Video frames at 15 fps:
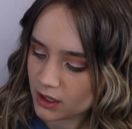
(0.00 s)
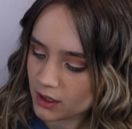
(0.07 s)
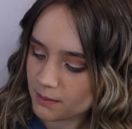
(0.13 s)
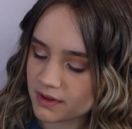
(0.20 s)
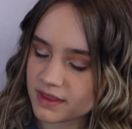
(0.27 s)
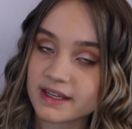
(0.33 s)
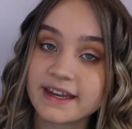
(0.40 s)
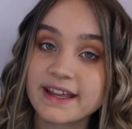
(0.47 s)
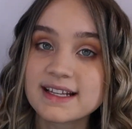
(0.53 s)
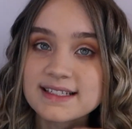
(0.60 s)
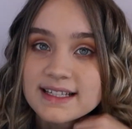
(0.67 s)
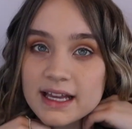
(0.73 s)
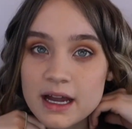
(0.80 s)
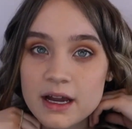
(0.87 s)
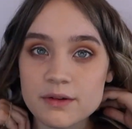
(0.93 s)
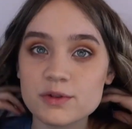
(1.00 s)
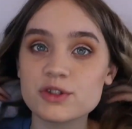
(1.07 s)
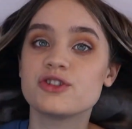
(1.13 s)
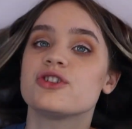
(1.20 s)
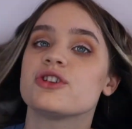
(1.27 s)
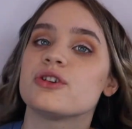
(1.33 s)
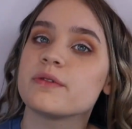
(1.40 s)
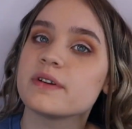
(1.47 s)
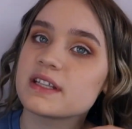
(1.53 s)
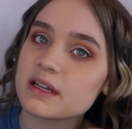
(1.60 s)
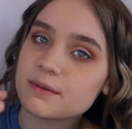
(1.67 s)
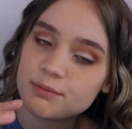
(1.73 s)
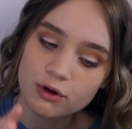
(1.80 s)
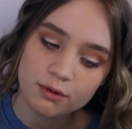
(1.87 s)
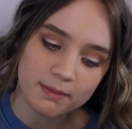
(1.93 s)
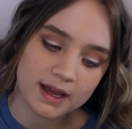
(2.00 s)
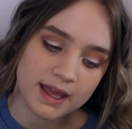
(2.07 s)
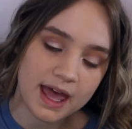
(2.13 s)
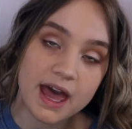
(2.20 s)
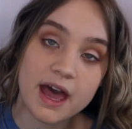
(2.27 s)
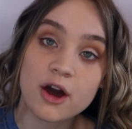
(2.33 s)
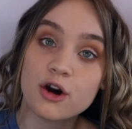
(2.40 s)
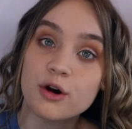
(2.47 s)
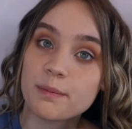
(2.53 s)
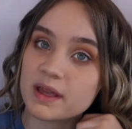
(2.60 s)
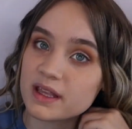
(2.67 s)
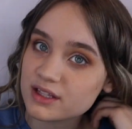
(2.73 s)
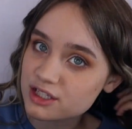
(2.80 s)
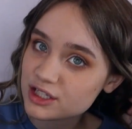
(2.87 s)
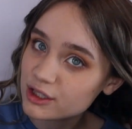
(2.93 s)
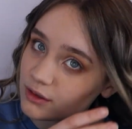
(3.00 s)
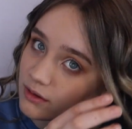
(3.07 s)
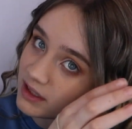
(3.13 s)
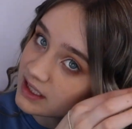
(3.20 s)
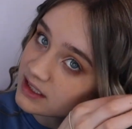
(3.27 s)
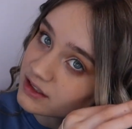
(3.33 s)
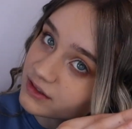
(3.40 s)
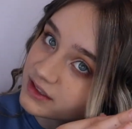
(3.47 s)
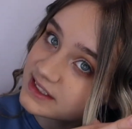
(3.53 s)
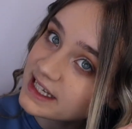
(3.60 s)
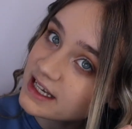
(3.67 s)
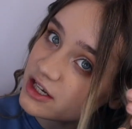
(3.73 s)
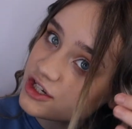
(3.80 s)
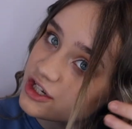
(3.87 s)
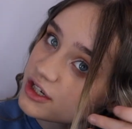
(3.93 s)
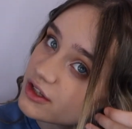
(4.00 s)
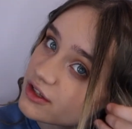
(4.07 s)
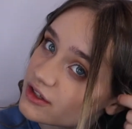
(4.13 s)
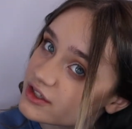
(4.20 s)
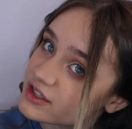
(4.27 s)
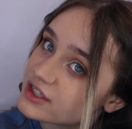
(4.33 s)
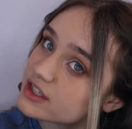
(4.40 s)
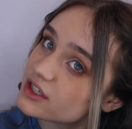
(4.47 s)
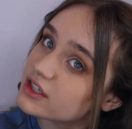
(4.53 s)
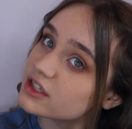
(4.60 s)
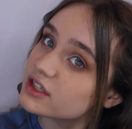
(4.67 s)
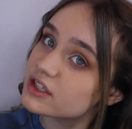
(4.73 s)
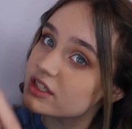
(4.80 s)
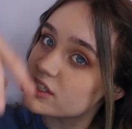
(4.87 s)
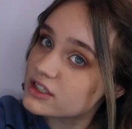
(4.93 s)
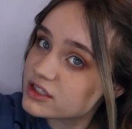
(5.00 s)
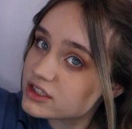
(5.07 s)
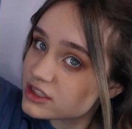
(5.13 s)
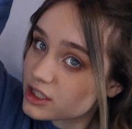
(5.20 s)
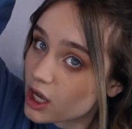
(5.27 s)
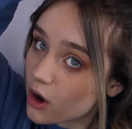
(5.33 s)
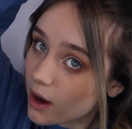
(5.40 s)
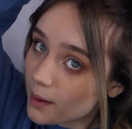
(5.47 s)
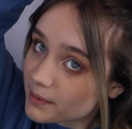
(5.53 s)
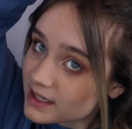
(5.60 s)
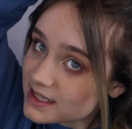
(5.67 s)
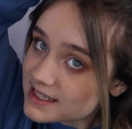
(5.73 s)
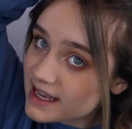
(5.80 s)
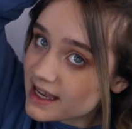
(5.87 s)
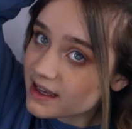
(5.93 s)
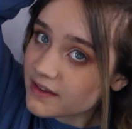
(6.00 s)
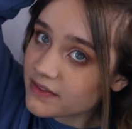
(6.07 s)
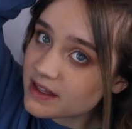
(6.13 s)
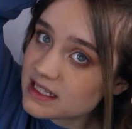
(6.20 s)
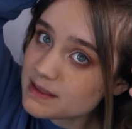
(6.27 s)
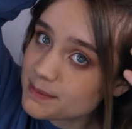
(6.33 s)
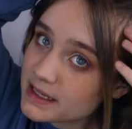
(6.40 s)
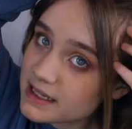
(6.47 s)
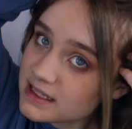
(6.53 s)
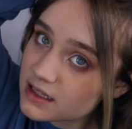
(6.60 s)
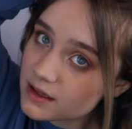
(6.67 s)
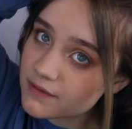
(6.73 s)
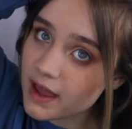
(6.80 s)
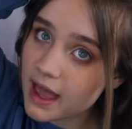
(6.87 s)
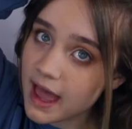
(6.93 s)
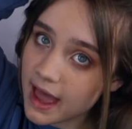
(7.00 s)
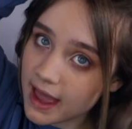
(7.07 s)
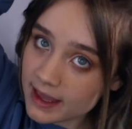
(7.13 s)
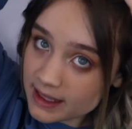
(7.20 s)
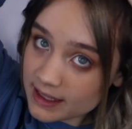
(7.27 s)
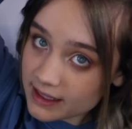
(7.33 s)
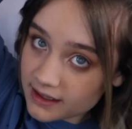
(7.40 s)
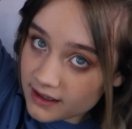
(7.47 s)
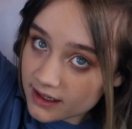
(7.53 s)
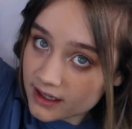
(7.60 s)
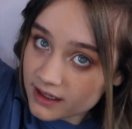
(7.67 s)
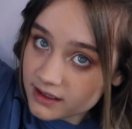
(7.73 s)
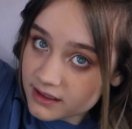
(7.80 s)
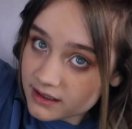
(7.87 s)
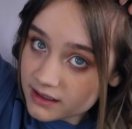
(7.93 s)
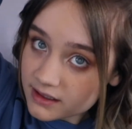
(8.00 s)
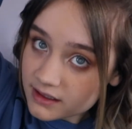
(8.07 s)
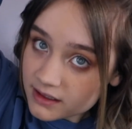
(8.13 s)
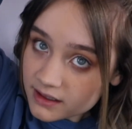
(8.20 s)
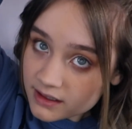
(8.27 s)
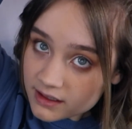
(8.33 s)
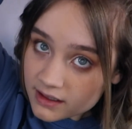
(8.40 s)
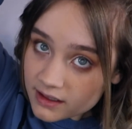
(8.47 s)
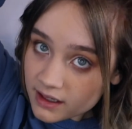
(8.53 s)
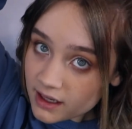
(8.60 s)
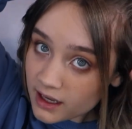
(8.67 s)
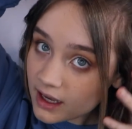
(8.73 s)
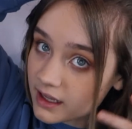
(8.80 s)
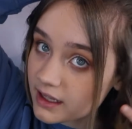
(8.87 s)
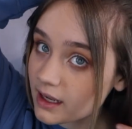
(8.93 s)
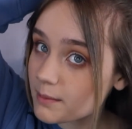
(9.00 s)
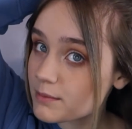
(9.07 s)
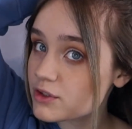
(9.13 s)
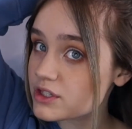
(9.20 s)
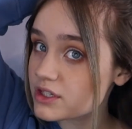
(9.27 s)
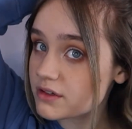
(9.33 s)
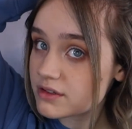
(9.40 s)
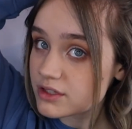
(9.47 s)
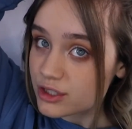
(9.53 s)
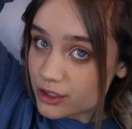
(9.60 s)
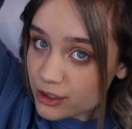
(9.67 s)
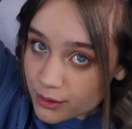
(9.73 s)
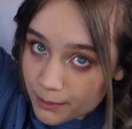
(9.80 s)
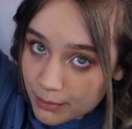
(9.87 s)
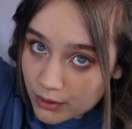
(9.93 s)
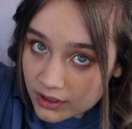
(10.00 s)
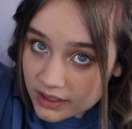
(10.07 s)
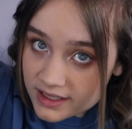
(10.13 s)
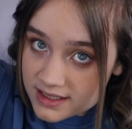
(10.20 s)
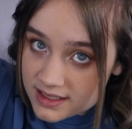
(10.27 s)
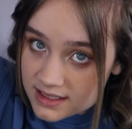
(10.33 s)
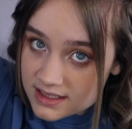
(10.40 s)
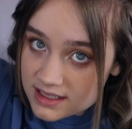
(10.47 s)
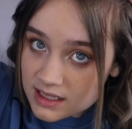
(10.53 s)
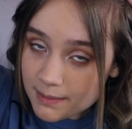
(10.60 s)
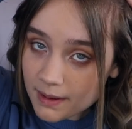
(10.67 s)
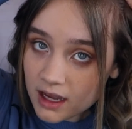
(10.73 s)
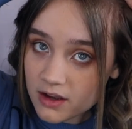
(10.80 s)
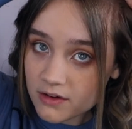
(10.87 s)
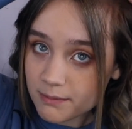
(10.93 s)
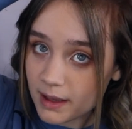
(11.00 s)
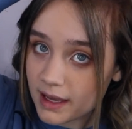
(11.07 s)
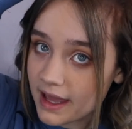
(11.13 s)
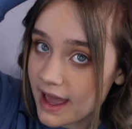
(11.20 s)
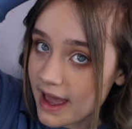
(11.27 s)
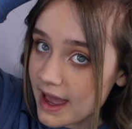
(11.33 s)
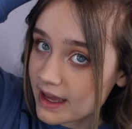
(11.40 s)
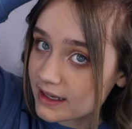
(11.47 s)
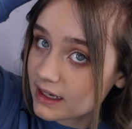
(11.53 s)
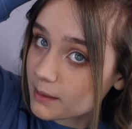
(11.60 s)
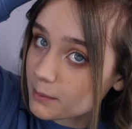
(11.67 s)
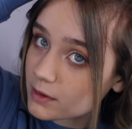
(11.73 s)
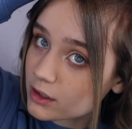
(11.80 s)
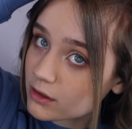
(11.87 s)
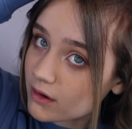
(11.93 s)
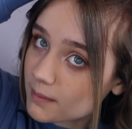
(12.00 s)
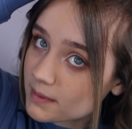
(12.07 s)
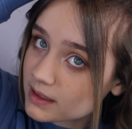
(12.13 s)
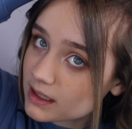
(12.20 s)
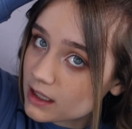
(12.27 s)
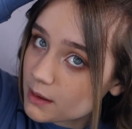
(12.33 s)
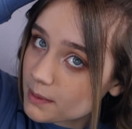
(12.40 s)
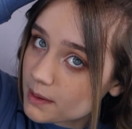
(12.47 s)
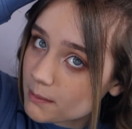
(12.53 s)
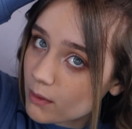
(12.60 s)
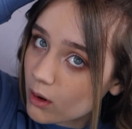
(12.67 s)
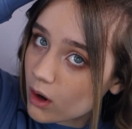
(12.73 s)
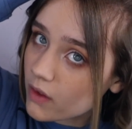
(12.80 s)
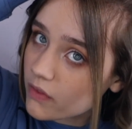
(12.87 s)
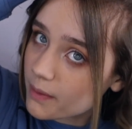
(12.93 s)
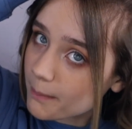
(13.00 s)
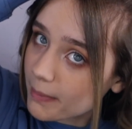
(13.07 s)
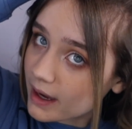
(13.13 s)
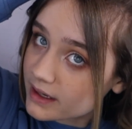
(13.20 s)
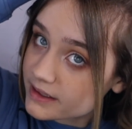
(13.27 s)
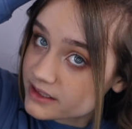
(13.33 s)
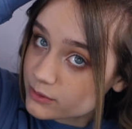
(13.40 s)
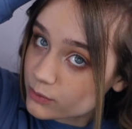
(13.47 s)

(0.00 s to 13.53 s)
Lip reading: But the next thing that I would do is I'd put my hair up into little sections. So I'm going to take this piece of hair here and I'm just going to pull it to the back of my head. I'm going to grab a little bit more at the back as